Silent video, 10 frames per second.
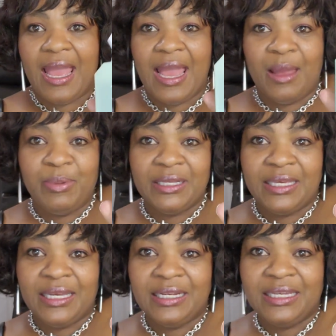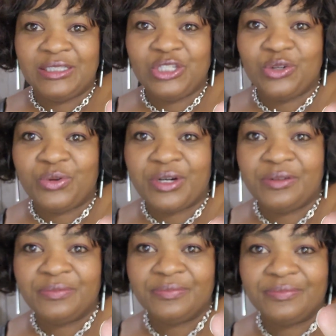I've been getting into her.
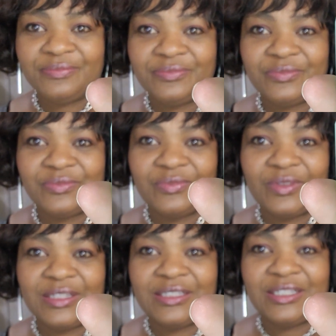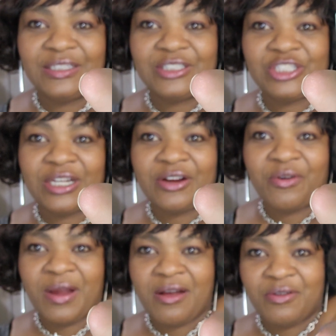Check
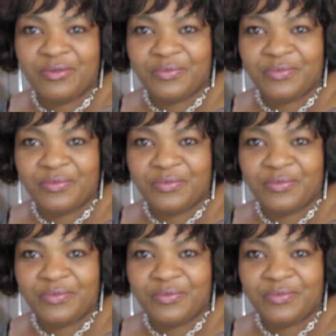her out.